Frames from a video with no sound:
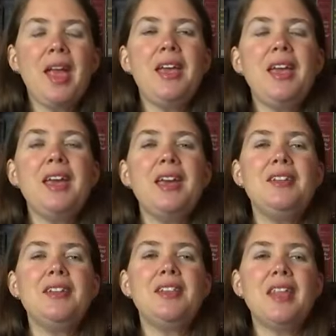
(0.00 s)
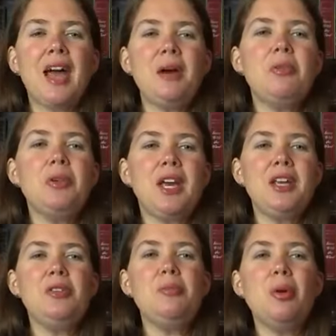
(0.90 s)
And that will get
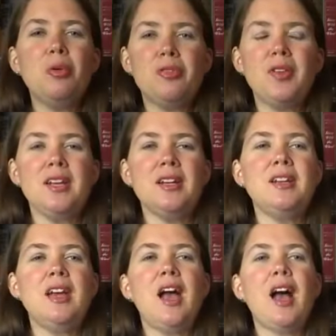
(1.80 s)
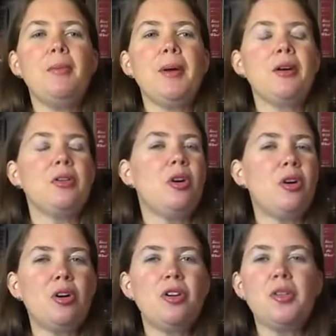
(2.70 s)
you motivated about
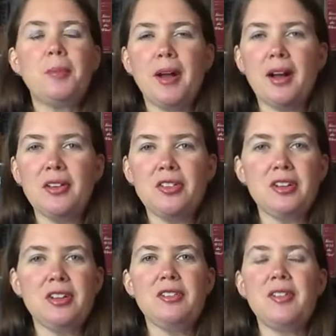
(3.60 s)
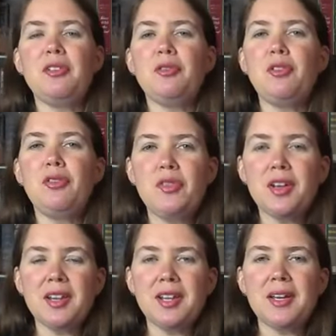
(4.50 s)
all the positive and
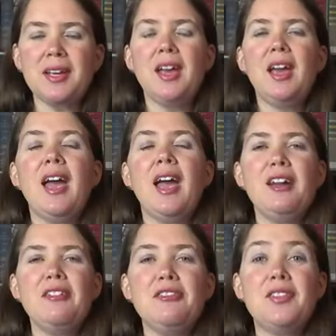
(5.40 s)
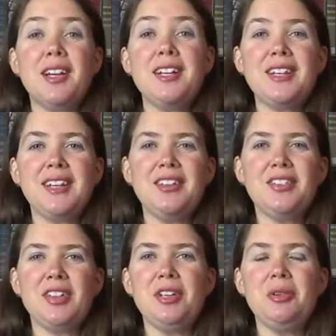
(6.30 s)
fulfilling and fun
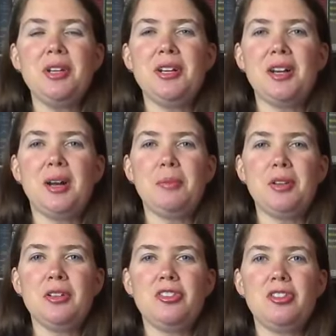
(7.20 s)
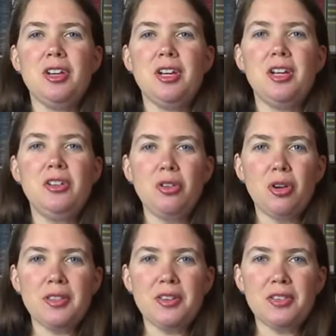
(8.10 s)
things that you can accomplish
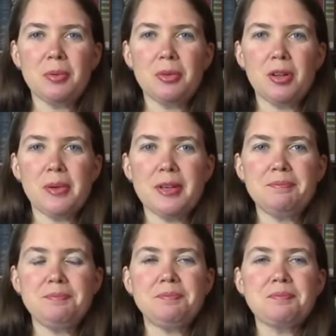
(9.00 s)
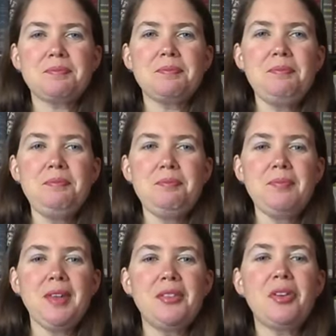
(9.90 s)
during this deployment.
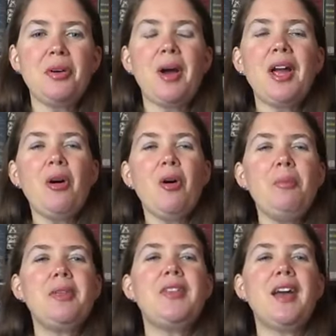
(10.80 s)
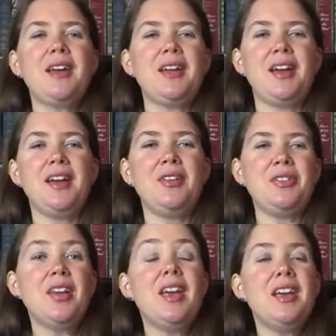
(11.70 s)
So I hope that that
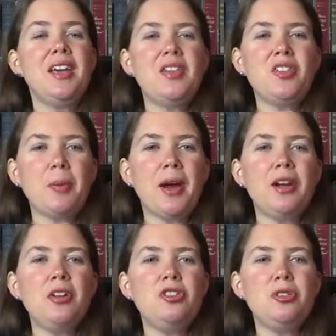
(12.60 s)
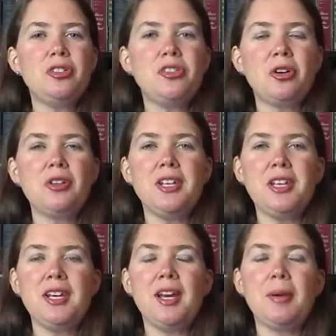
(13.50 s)
has inspired you to start
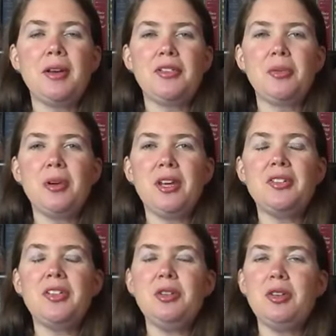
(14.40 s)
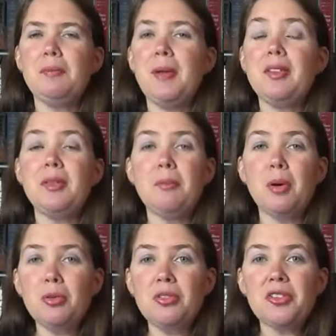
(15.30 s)
thinking about some ways that you can make the
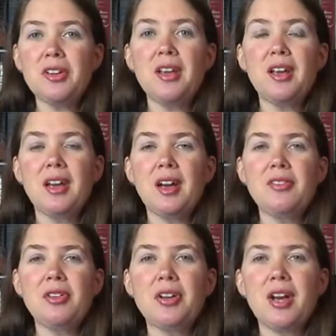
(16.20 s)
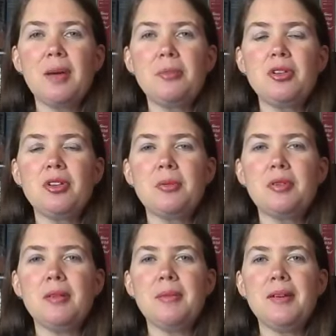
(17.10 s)
most of your time during
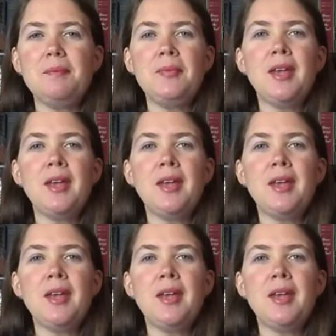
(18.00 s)
deployment.